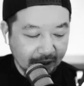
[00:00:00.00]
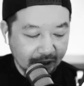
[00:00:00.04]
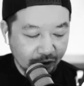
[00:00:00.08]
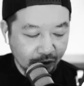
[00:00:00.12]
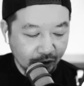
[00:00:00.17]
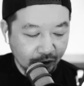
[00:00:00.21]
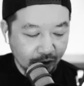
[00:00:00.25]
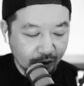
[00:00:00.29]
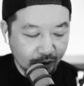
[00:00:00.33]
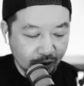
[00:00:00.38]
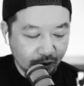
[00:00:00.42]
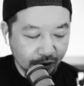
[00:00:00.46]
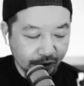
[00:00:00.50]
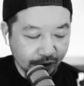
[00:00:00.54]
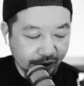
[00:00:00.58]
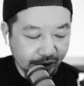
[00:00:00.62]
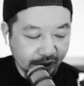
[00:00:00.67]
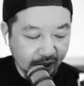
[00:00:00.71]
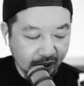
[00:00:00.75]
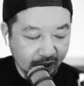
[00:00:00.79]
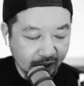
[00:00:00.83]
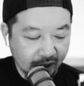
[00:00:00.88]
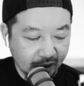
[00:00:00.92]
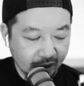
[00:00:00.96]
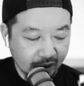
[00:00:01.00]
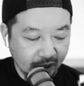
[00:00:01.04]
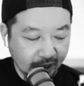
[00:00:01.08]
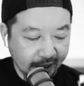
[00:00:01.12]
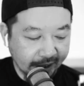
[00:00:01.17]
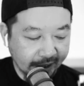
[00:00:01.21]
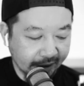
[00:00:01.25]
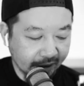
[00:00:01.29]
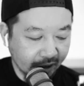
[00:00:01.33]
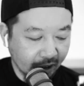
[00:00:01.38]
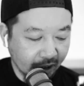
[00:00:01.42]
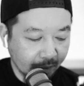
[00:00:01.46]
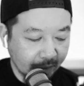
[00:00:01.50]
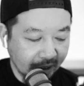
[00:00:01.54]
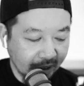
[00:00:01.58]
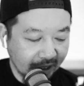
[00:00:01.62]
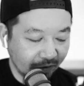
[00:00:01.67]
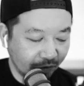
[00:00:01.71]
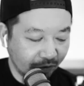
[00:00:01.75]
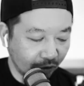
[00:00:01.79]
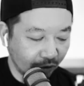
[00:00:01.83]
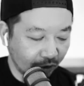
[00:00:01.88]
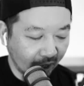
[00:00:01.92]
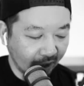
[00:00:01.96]
do you see, like, I mean,
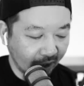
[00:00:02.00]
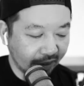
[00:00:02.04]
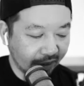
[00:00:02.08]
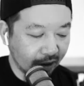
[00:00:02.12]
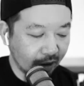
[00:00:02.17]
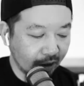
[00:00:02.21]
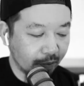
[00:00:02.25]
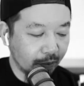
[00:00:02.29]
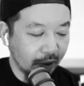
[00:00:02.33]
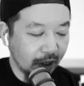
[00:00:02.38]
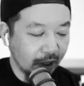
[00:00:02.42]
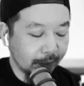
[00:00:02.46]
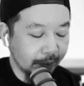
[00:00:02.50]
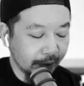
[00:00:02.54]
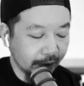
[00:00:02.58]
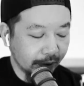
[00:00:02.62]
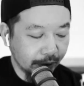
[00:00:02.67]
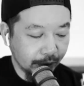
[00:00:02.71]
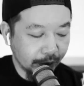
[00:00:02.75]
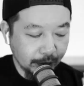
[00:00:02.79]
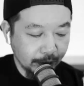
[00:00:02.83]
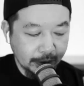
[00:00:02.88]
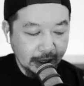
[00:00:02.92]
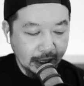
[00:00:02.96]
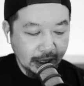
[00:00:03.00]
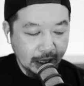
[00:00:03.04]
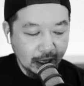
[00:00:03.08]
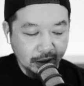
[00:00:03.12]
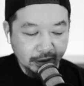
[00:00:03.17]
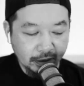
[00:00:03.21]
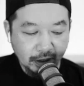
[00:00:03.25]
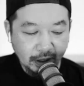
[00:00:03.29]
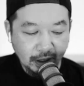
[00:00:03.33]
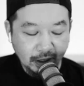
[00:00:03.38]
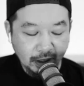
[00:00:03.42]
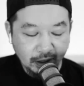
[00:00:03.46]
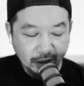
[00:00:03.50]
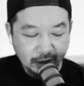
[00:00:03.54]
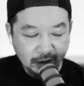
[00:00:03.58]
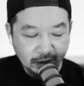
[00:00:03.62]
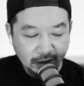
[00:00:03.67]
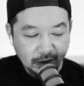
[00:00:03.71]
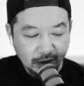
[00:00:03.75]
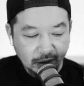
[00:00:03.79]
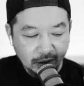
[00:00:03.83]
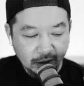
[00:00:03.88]
for other people who are out there,